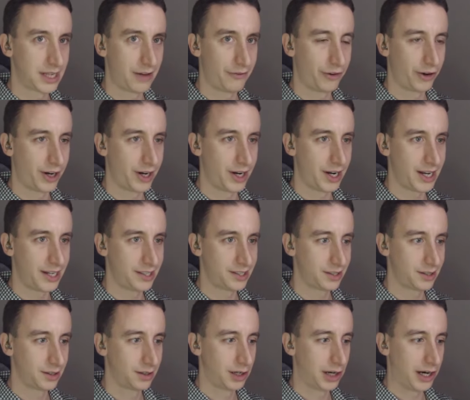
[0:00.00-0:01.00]
Not very
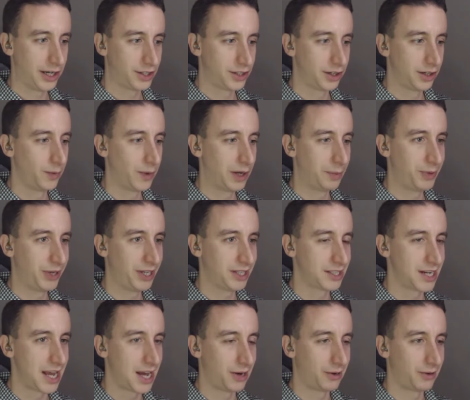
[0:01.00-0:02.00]
nice. Alright, turn to were
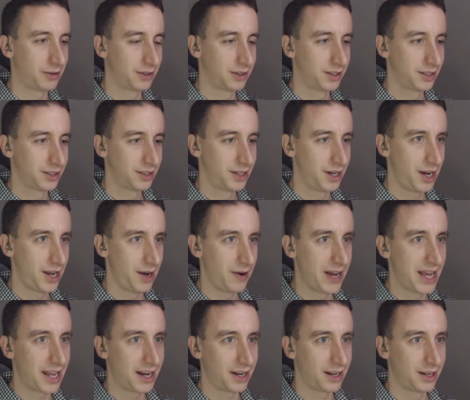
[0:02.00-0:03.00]
pigs now.
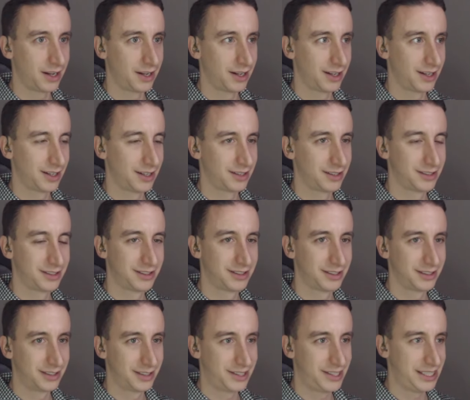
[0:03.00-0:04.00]
Do it!
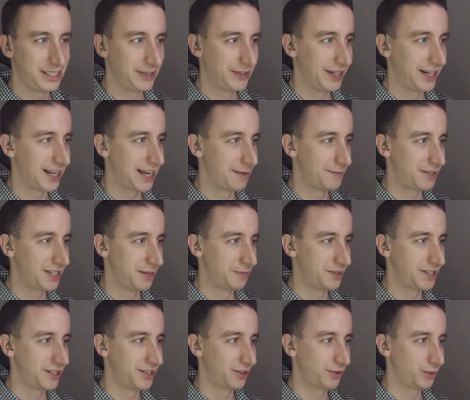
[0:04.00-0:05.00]
Do it! I'm
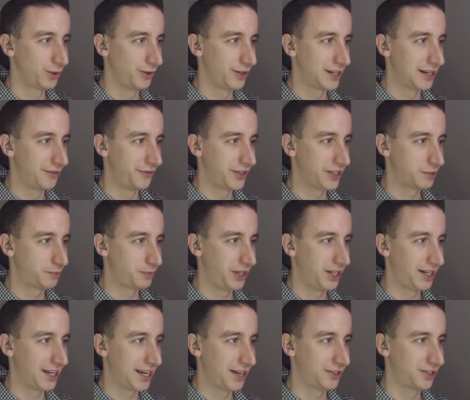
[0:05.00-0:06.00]
tempted to throw down this
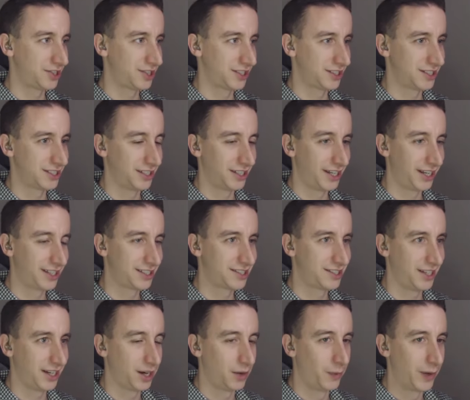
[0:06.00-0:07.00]
pig house just to, like,
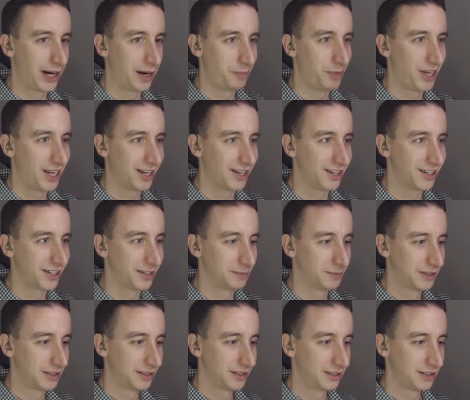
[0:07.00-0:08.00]
sick a were pig on
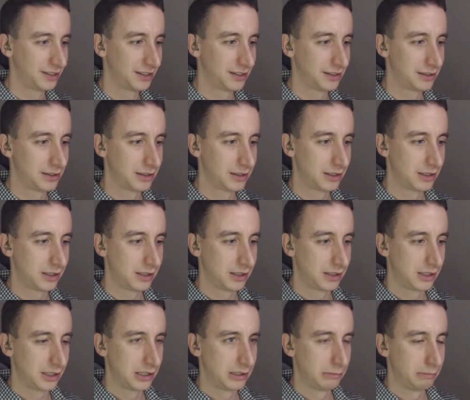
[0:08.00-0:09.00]
him.
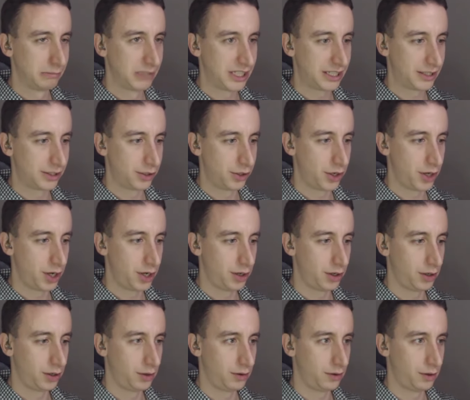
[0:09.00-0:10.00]
But
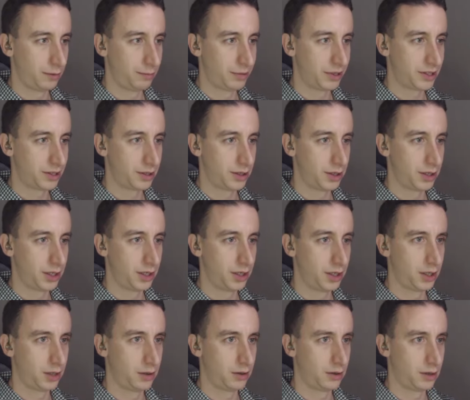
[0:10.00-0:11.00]
no, but
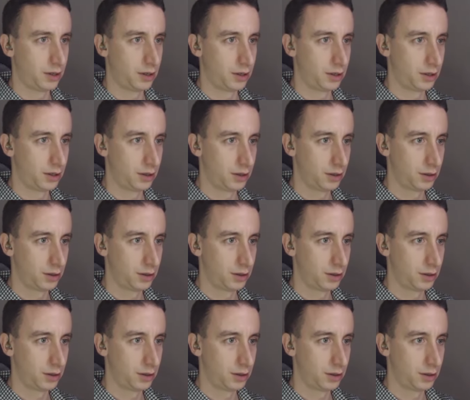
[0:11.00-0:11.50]
no